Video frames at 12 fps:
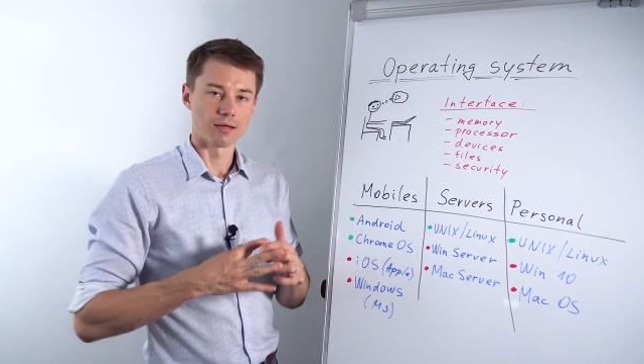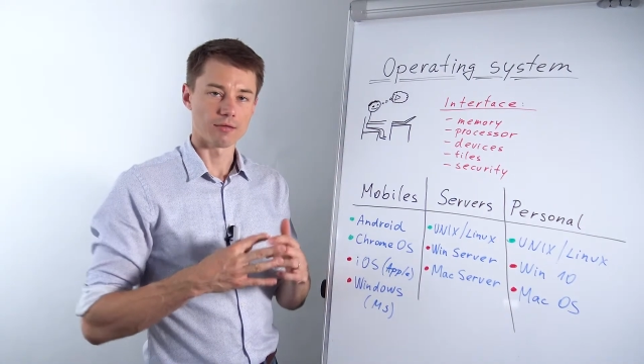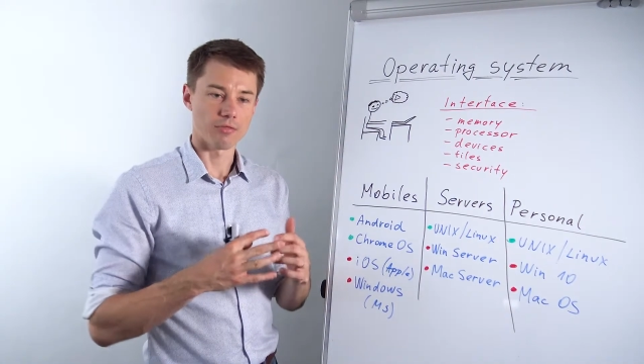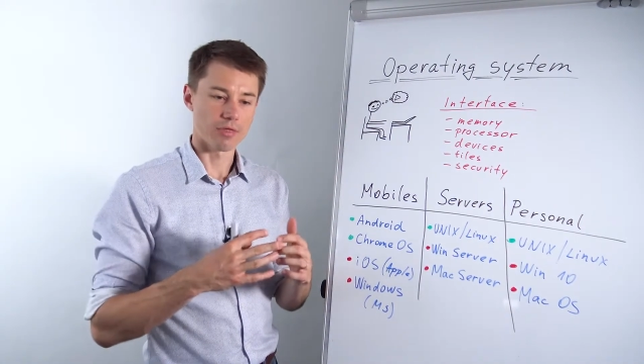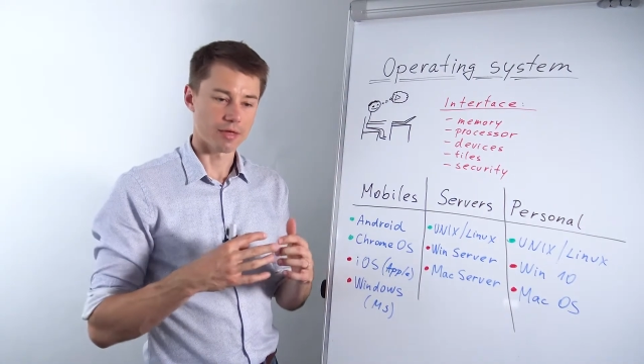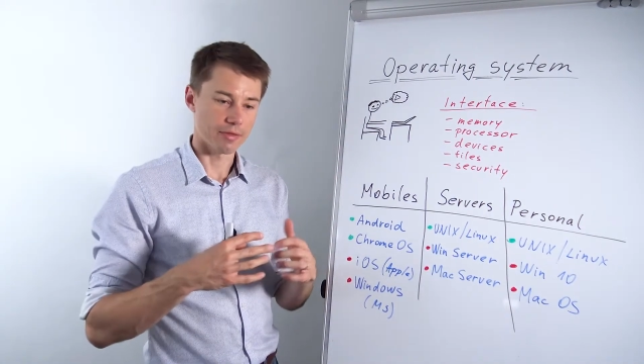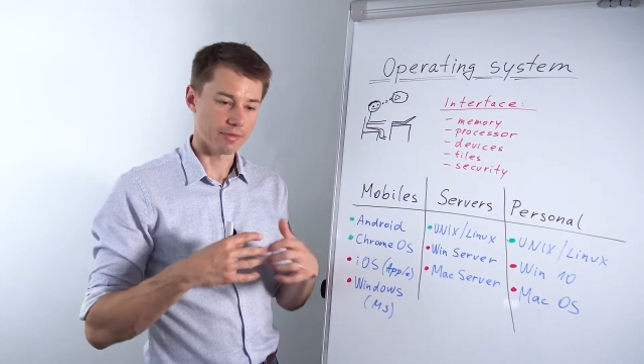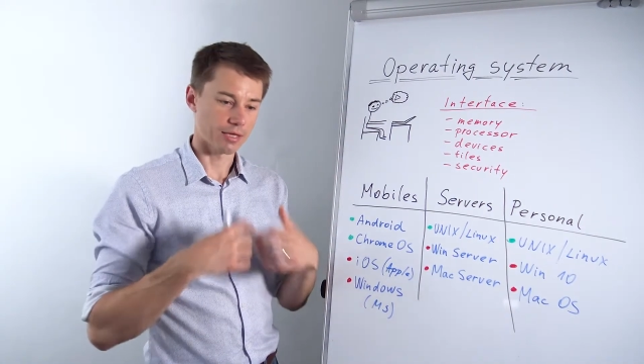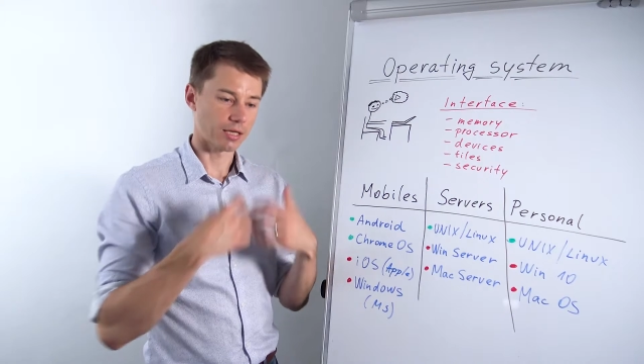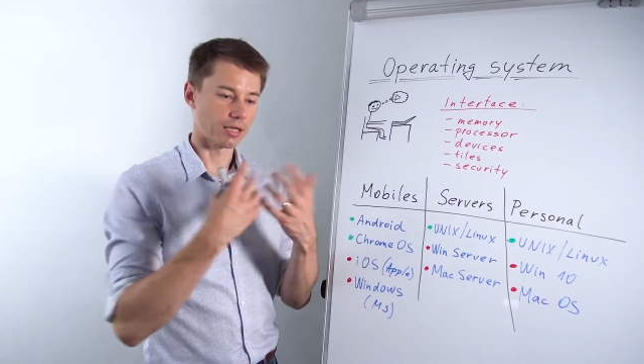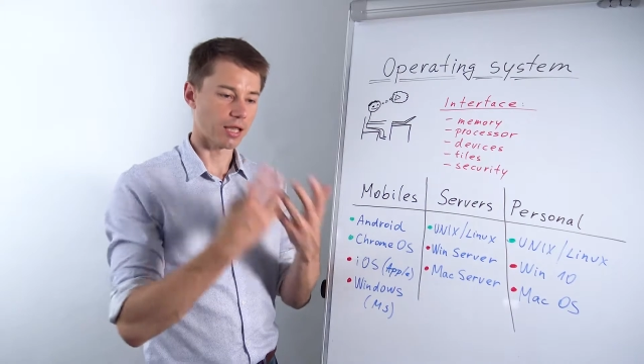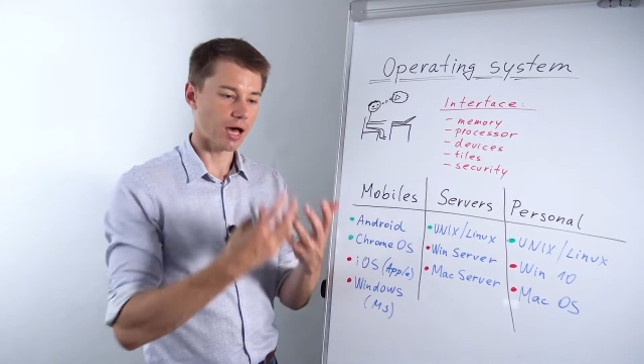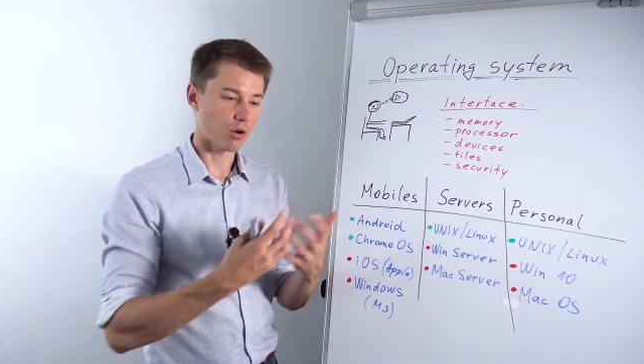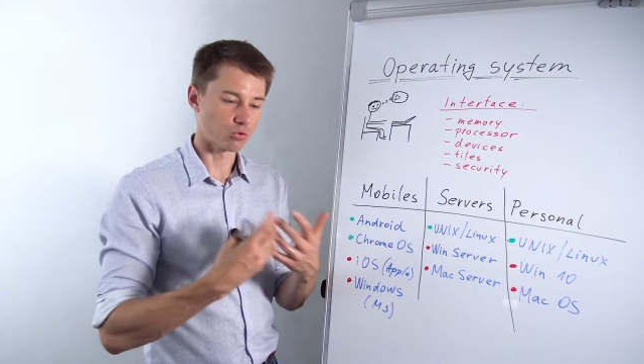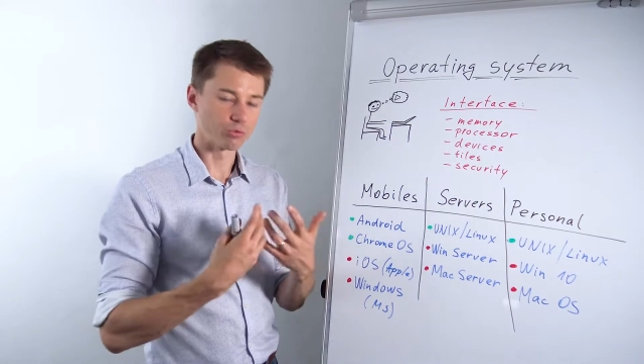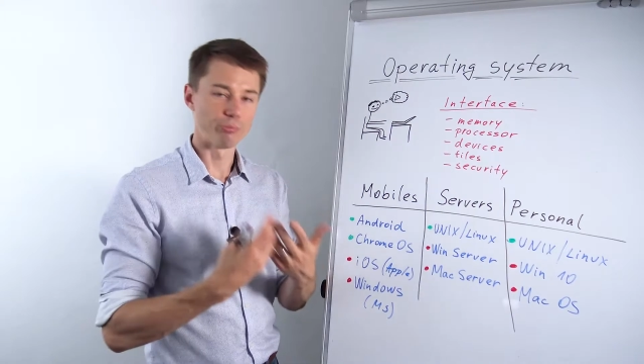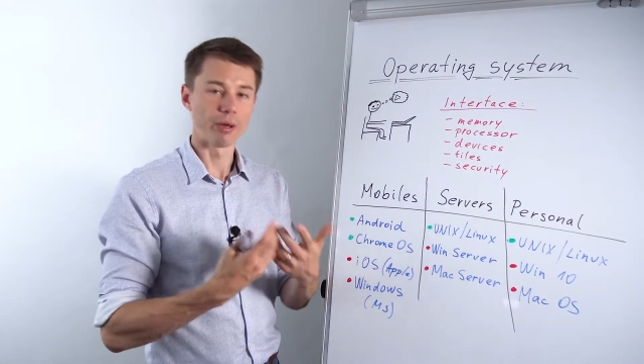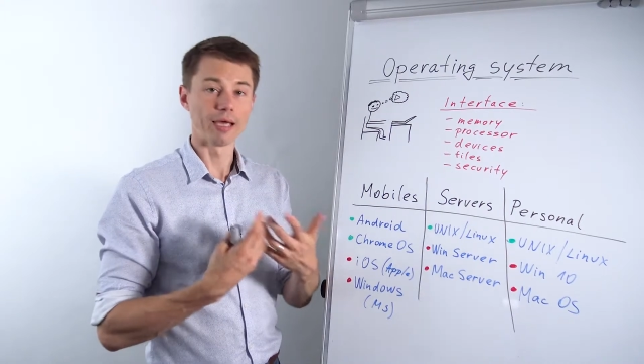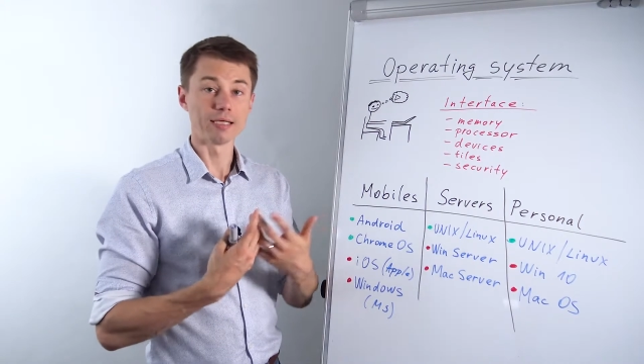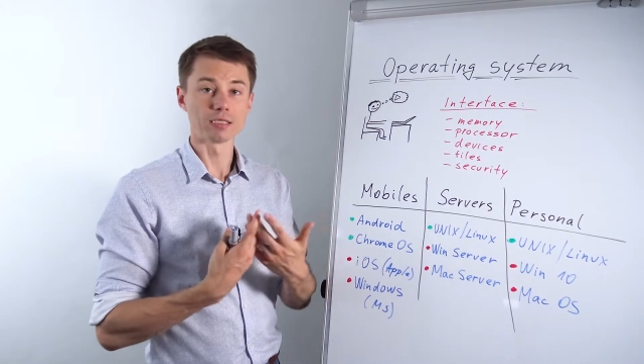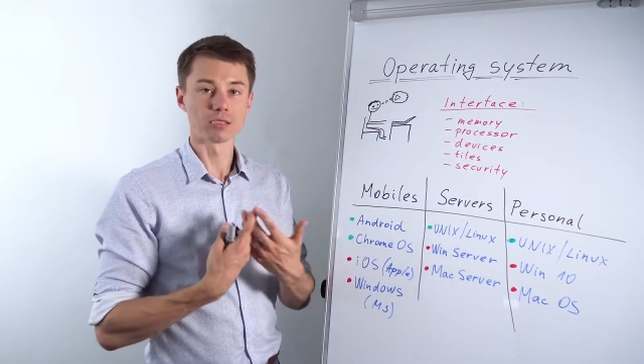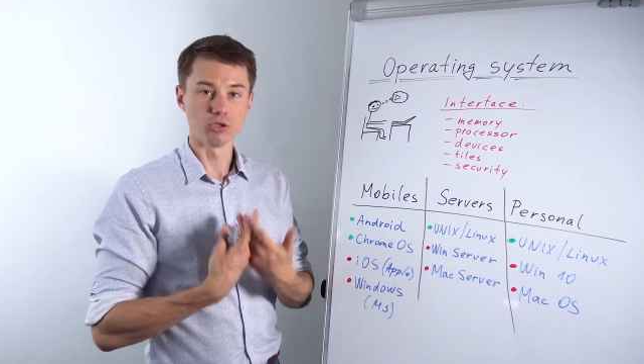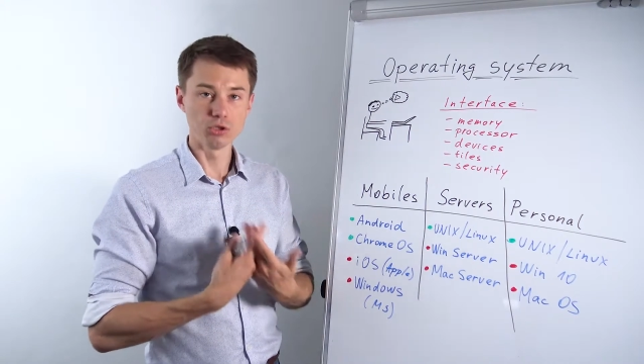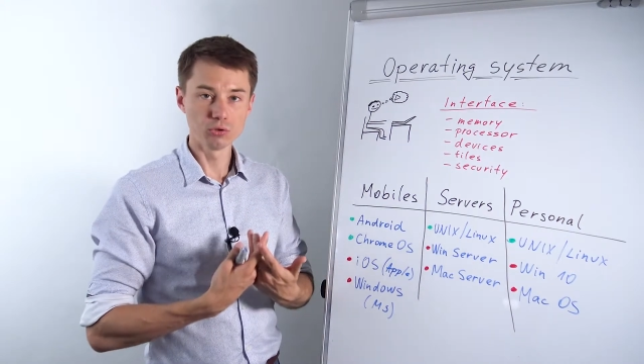the
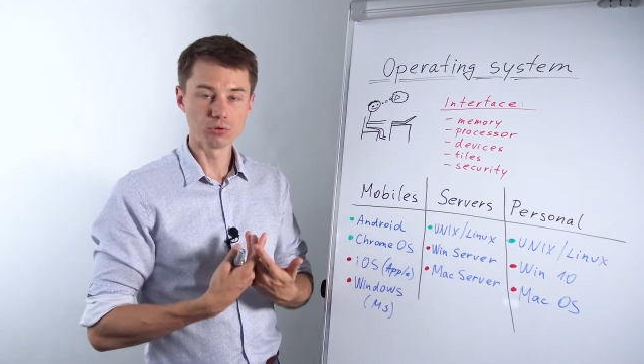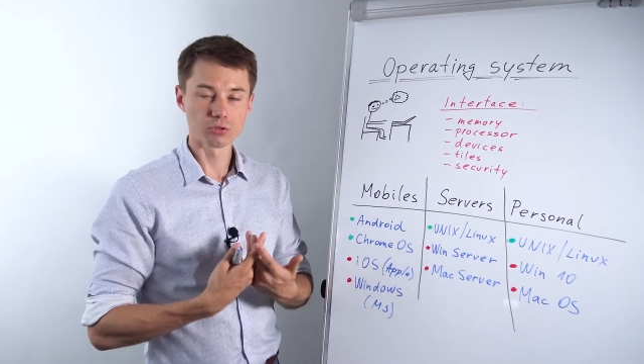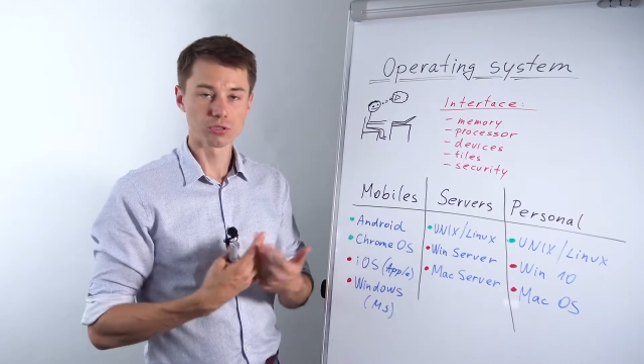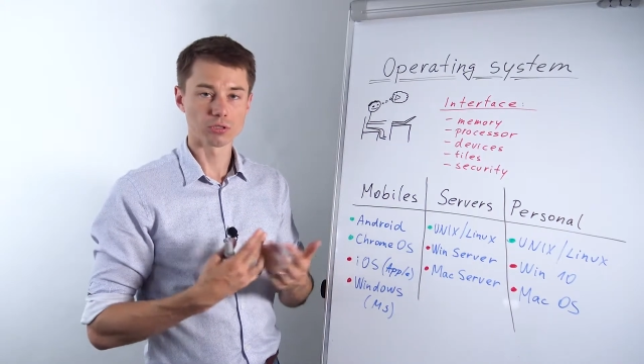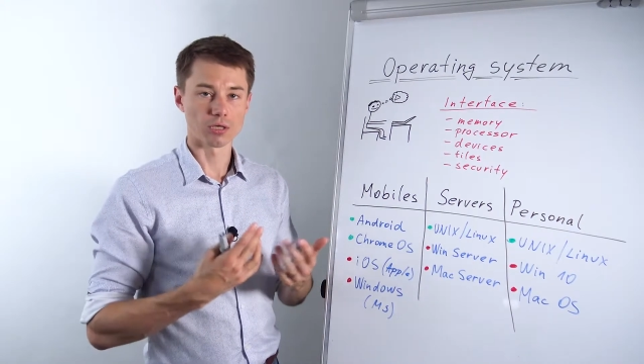cloud-based use.